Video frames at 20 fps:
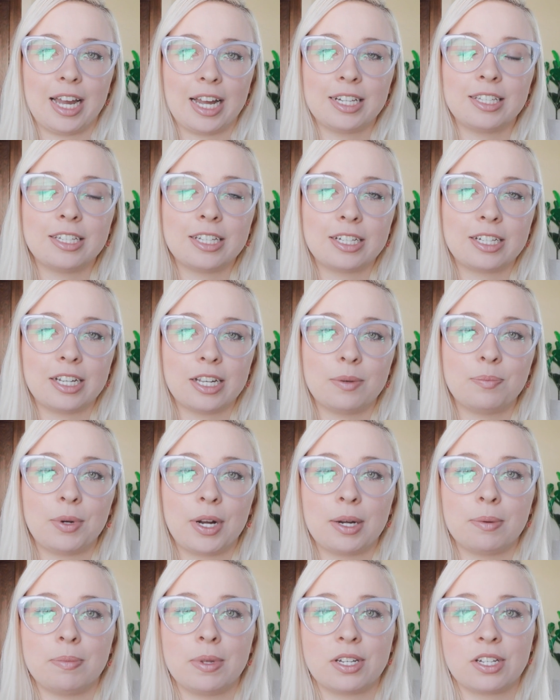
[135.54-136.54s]
That's a good
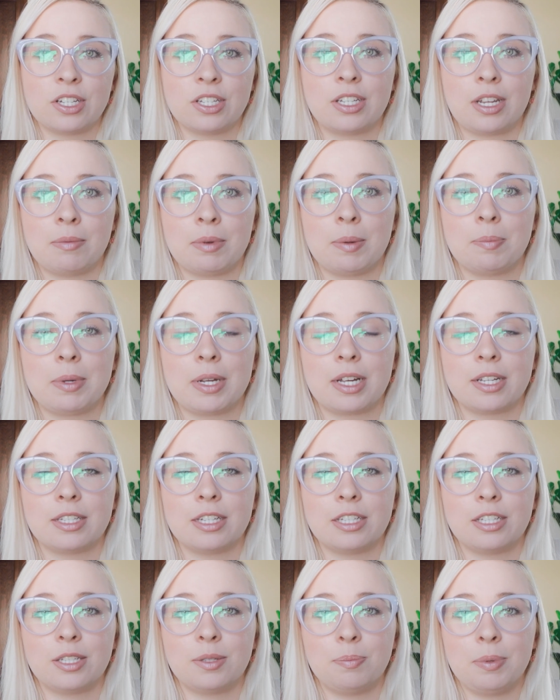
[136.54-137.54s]
brand mission statement because
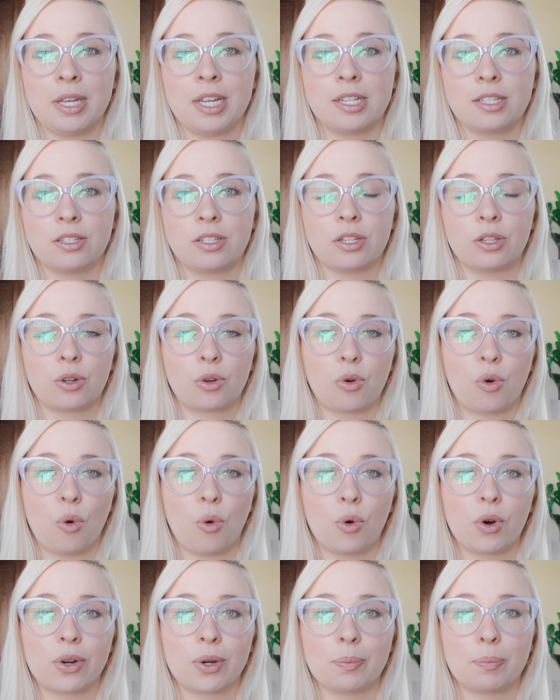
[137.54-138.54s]
it speaks to the
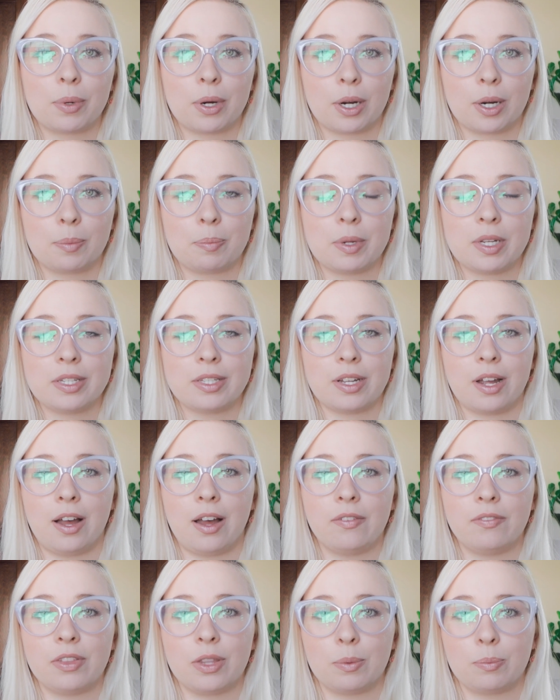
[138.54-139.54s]
core purpose
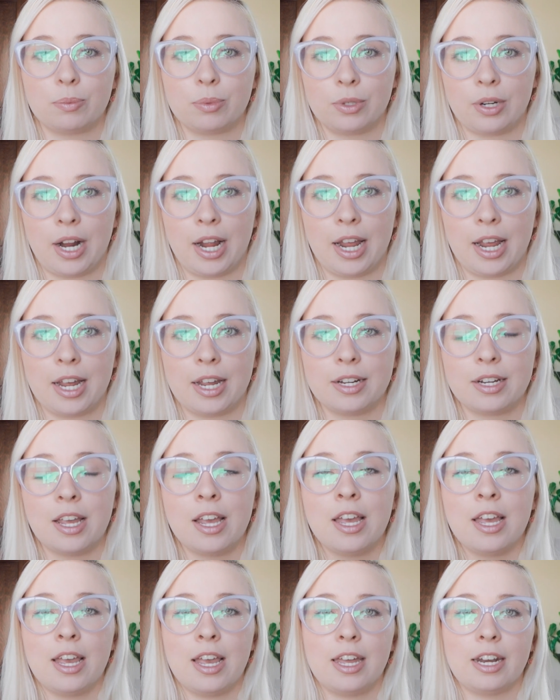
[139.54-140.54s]
of the brand.
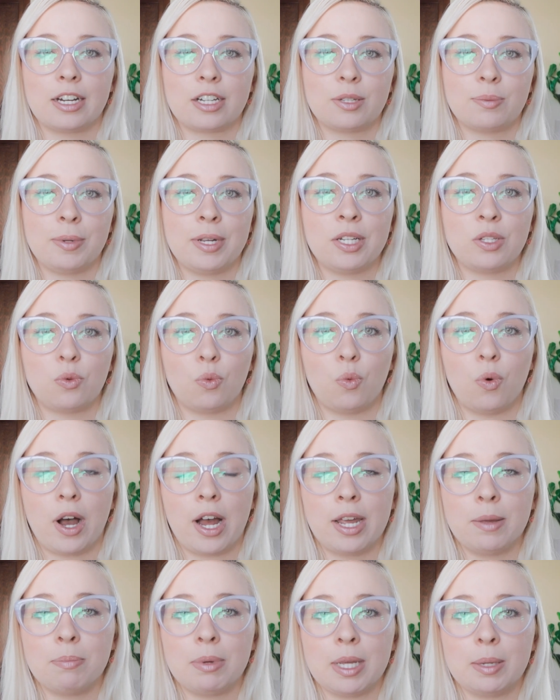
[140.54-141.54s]
It explains
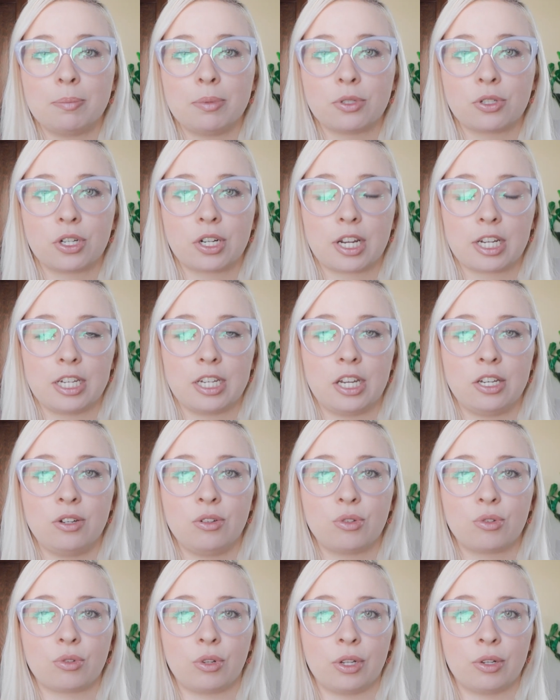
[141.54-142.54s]
why people should
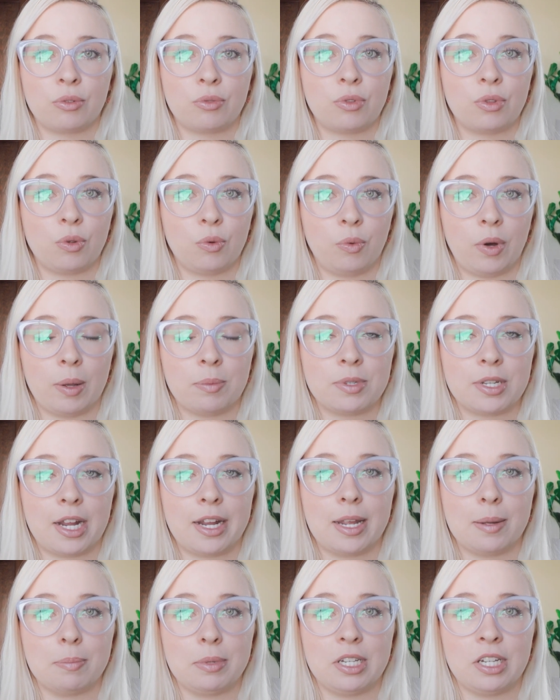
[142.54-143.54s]
continue scrolling through the
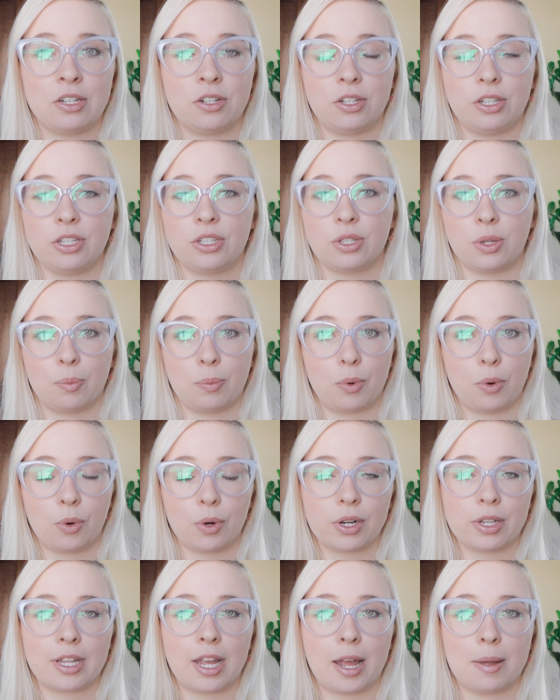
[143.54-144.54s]
website and potentially
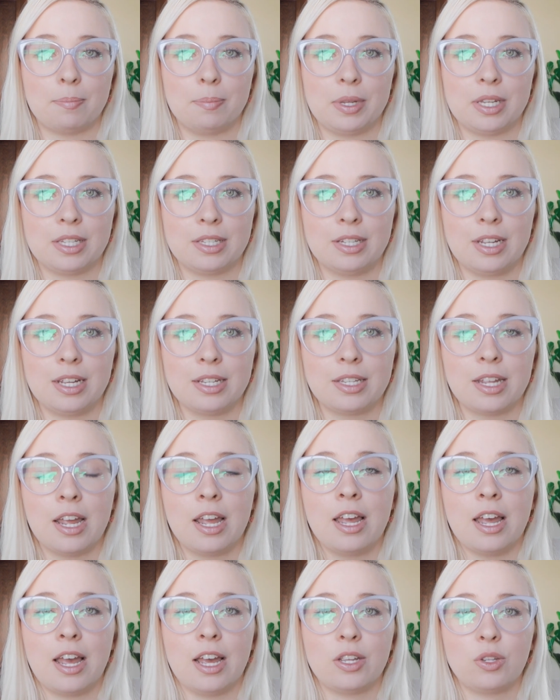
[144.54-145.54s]
support that business,
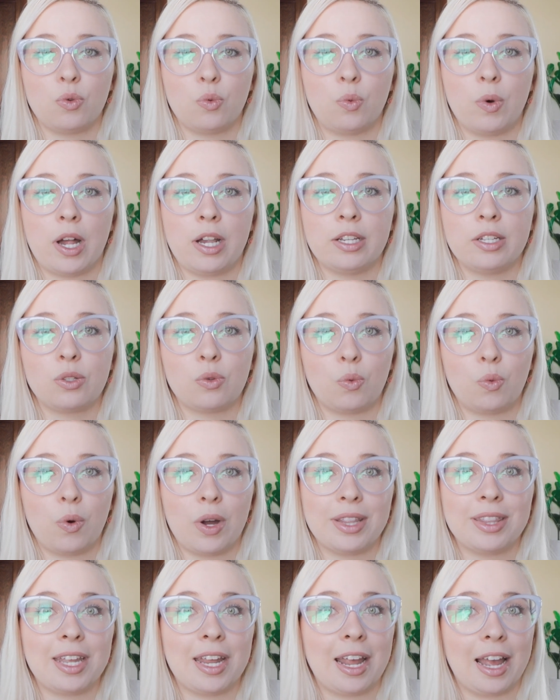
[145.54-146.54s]
as well as
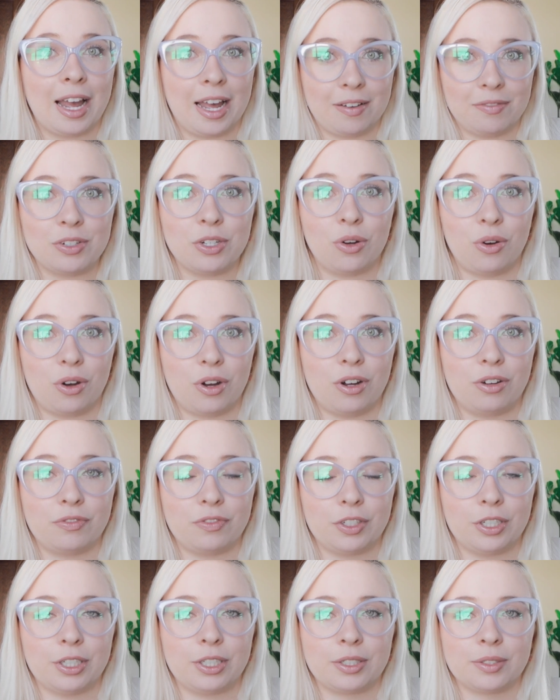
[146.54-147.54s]
what they have to
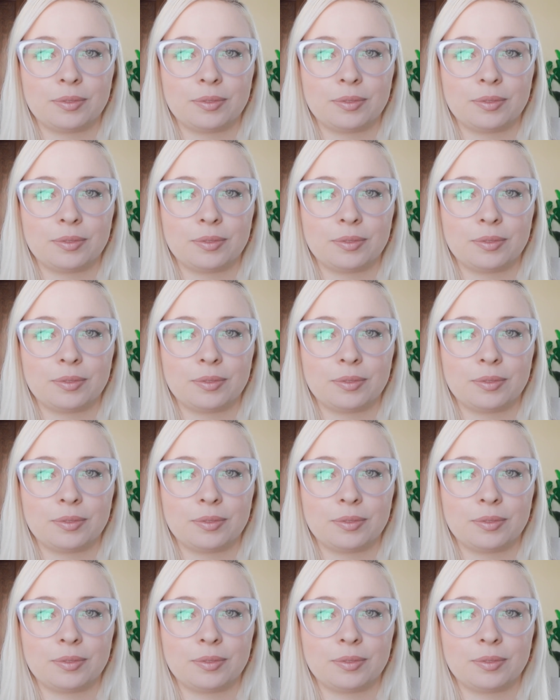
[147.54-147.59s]
offer.